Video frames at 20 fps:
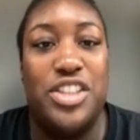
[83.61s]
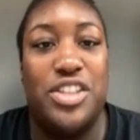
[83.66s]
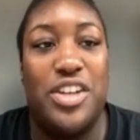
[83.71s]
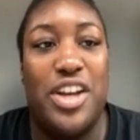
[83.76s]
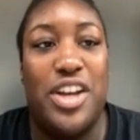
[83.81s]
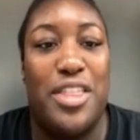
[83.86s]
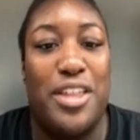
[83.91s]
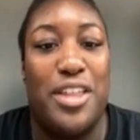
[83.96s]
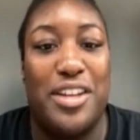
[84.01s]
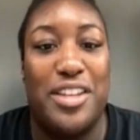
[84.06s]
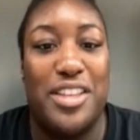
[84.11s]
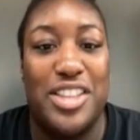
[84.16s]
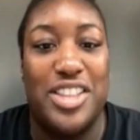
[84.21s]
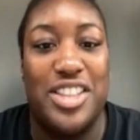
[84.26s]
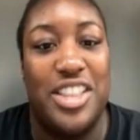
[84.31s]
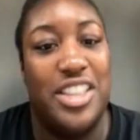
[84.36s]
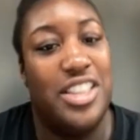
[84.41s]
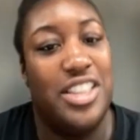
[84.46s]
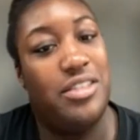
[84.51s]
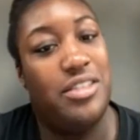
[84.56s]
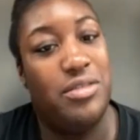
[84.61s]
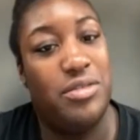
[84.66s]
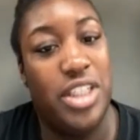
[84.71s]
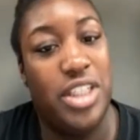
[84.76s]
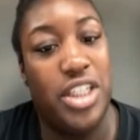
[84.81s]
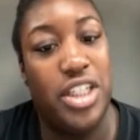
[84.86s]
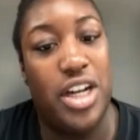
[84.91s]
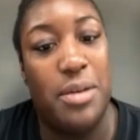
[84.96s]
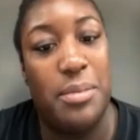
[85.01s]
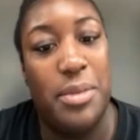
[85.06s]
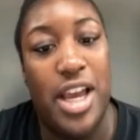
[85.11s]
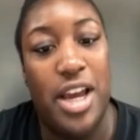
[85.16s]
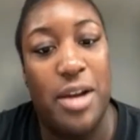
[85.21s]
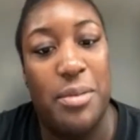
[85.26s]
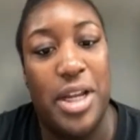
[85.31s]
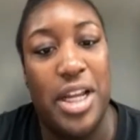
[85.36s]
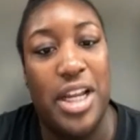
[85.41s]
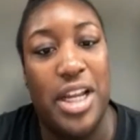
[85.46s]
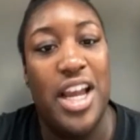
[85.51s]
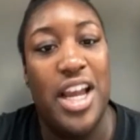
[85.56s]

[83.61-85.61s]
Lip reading: So I think this like really got me out of my